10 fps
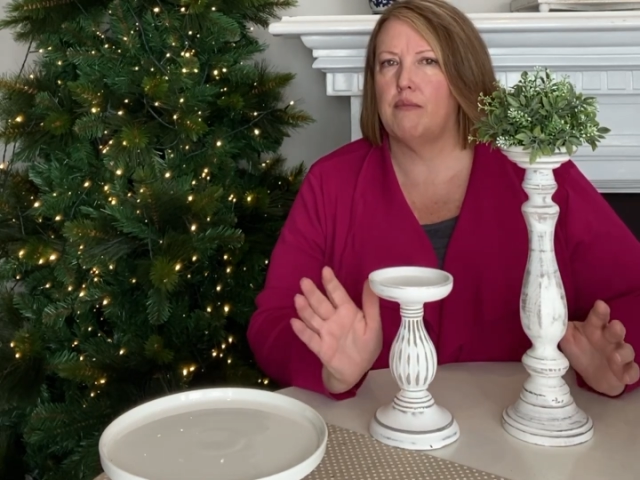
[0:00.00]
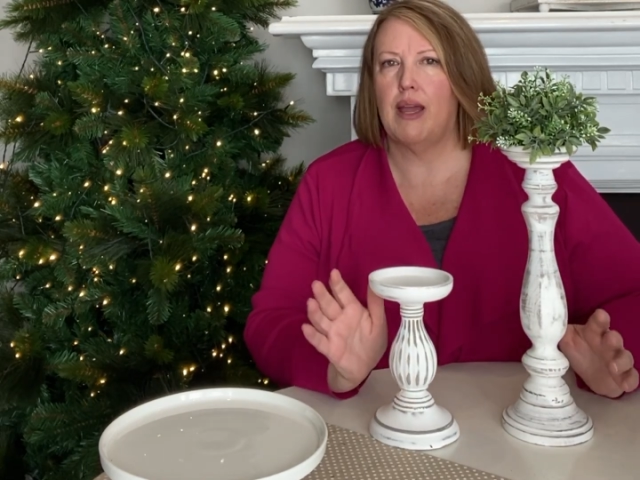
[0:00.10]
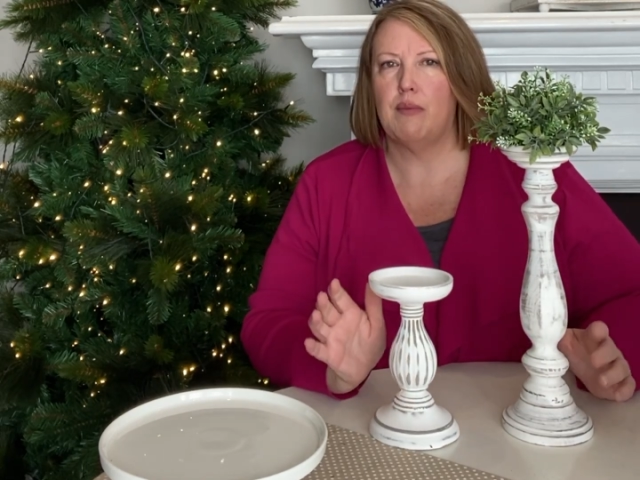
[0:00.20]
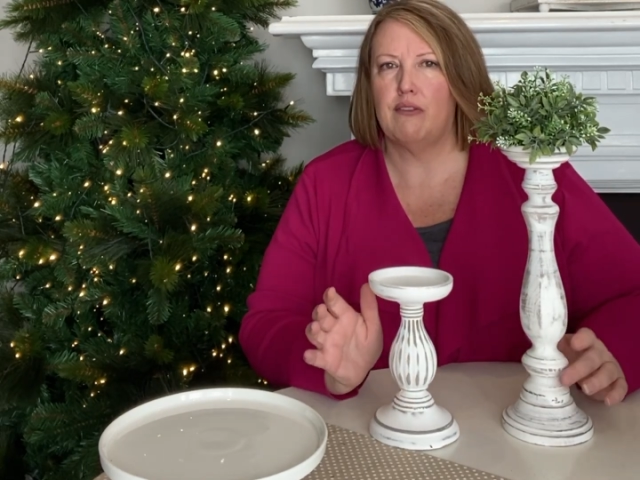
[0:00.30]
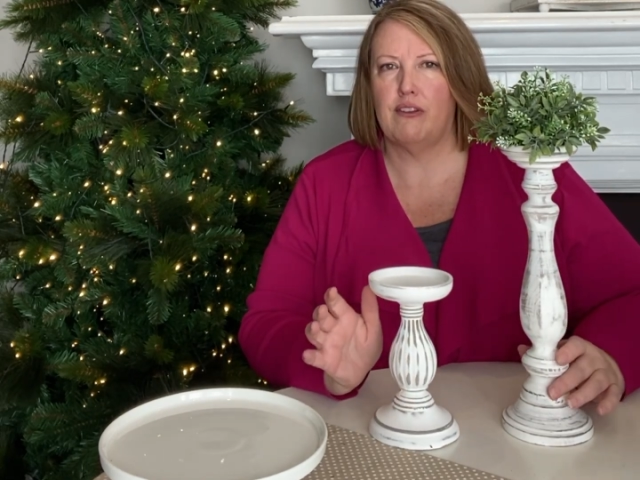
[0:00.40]

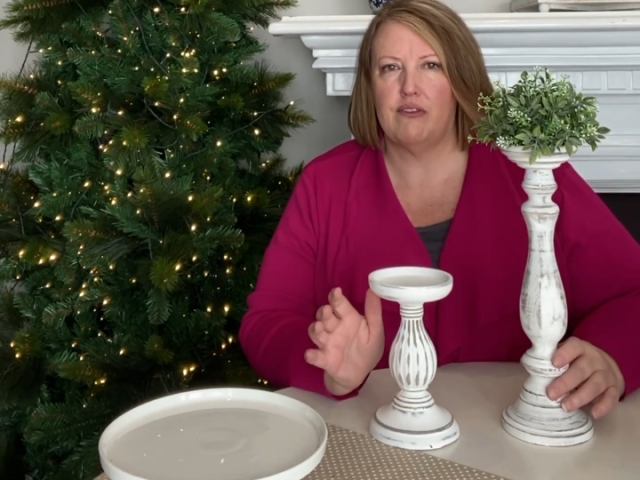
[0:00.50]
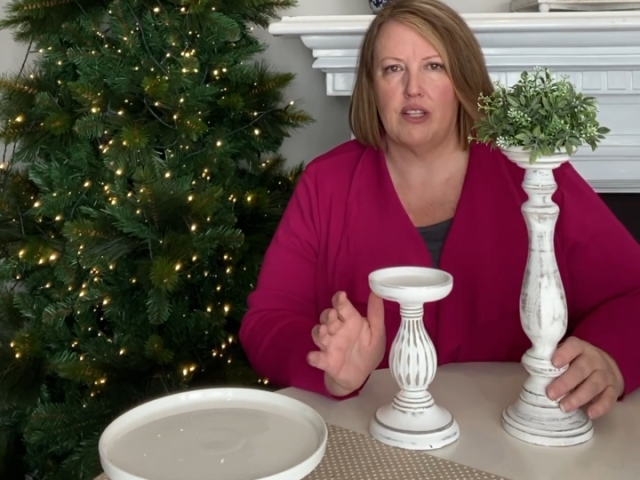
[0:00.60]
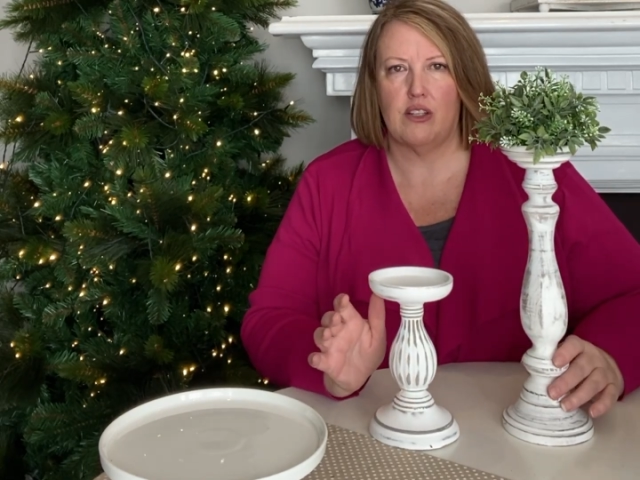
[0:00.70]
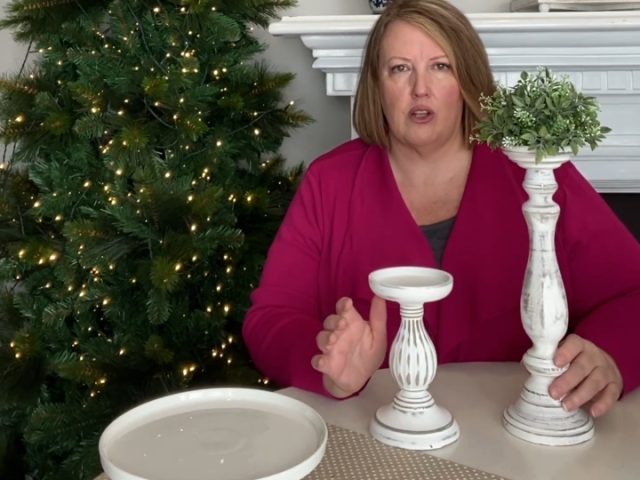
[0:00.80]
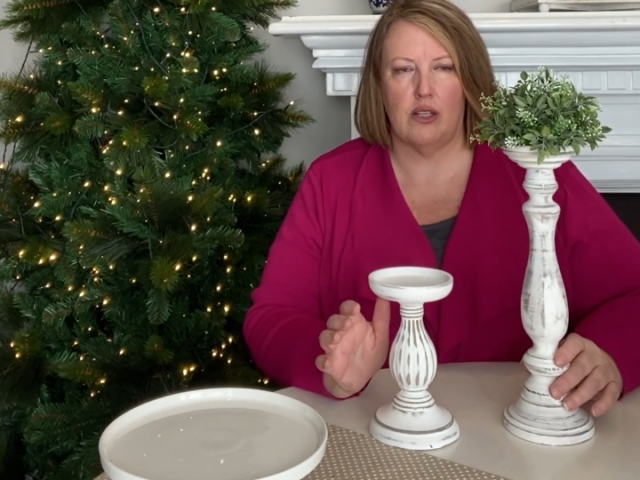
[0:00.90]
maybe
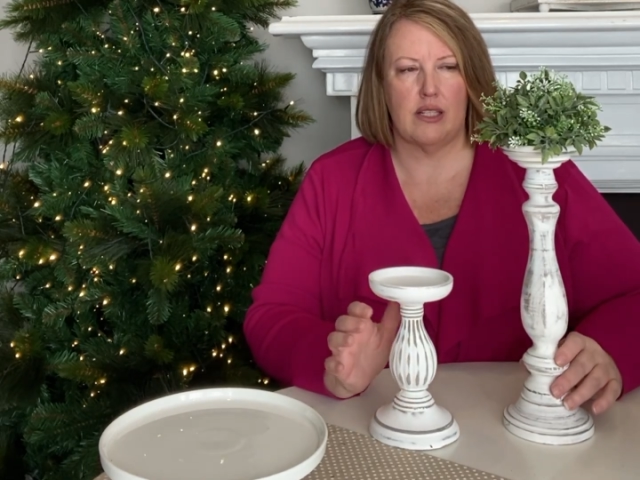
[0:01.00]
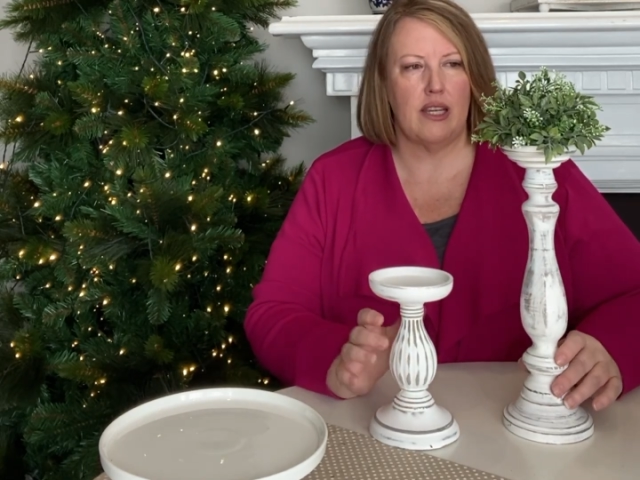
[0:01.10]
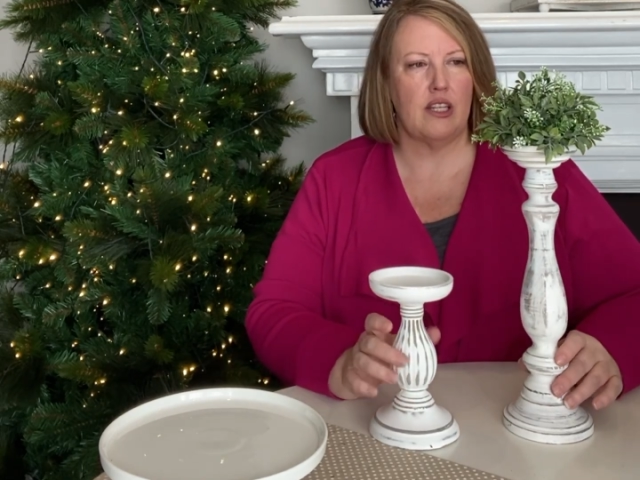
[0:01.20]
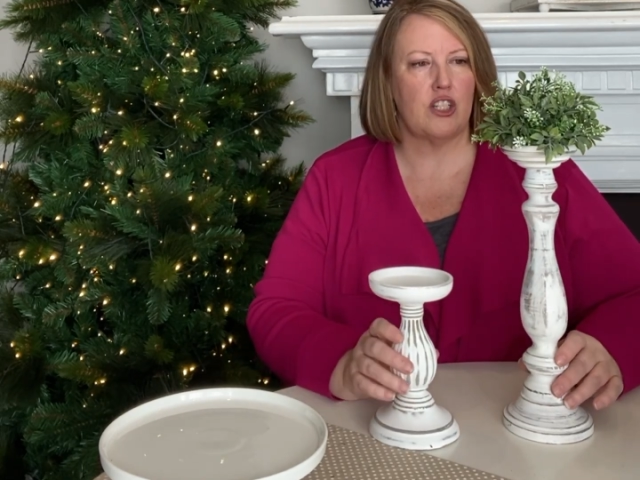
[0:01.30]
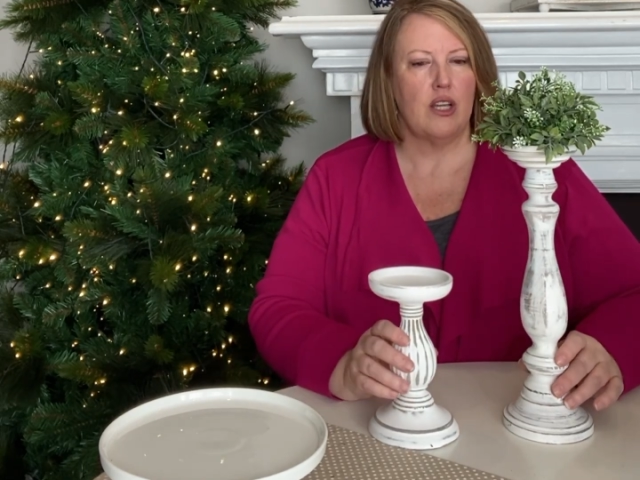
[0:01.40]
$15
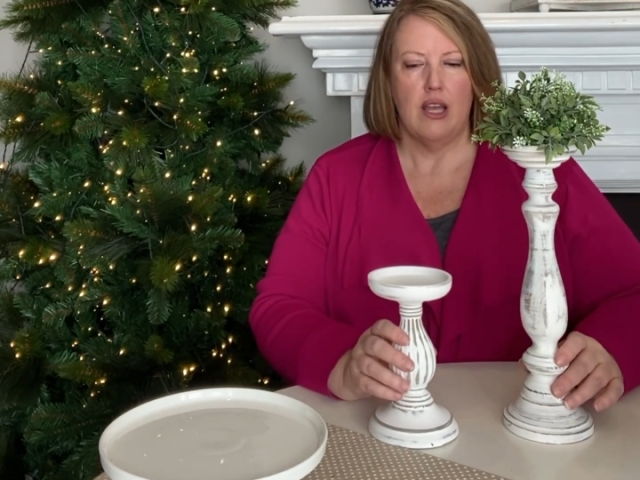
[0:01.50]
each.